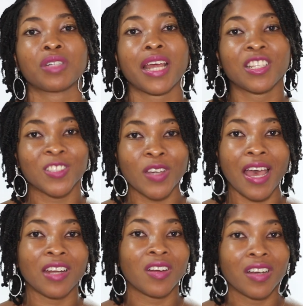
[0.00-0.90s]
But as you
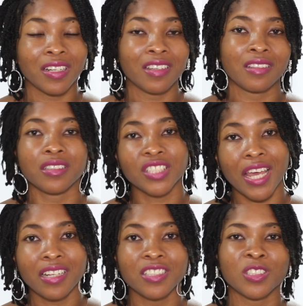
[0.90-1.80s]
add on other
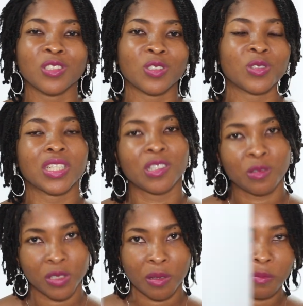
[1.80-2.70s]
channels and so, it
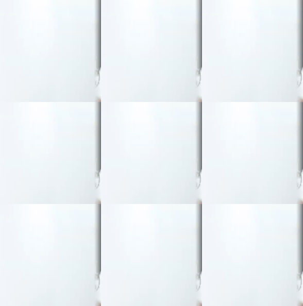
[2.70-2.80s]
goes up.